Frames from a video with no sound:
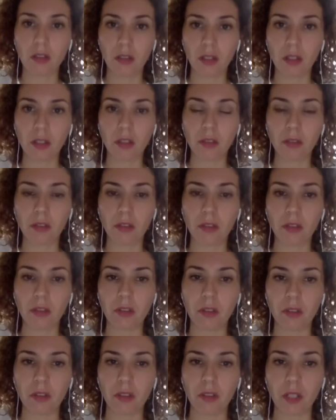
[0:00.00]

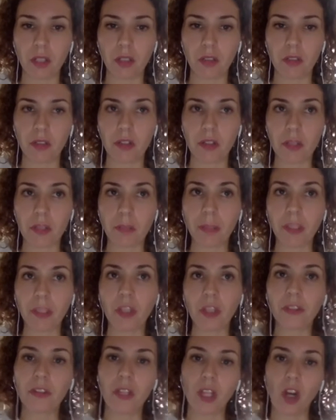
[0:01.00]
They're simply
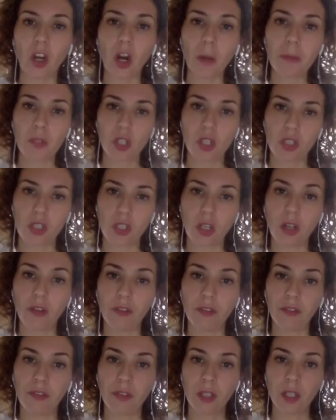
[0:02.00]
not the object
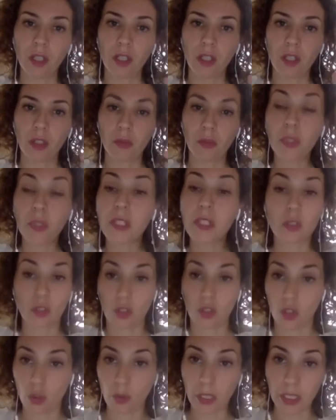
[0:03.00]
of
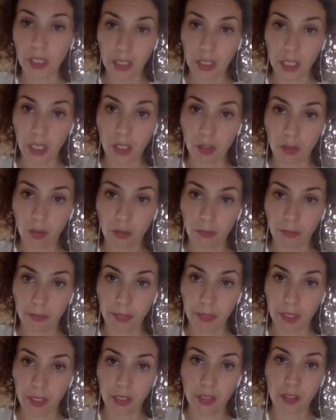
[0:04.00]
research right now,
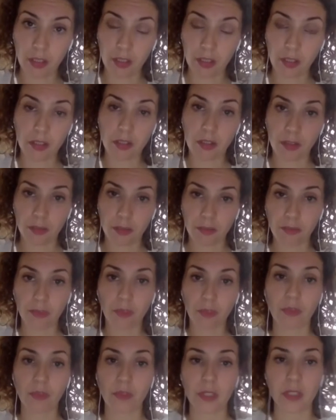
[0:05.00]
because
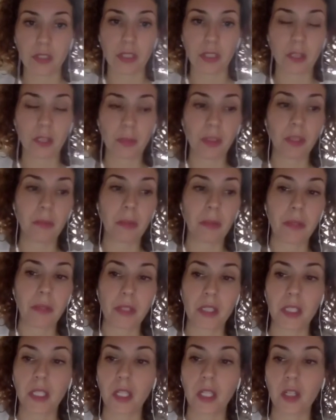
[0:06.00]
for reasons I explained in my
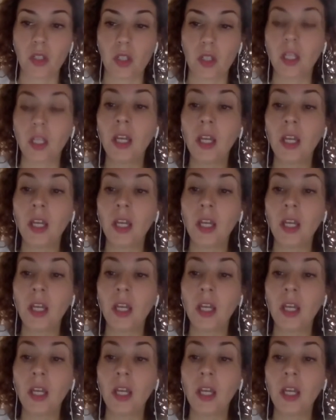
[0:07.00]
presentation.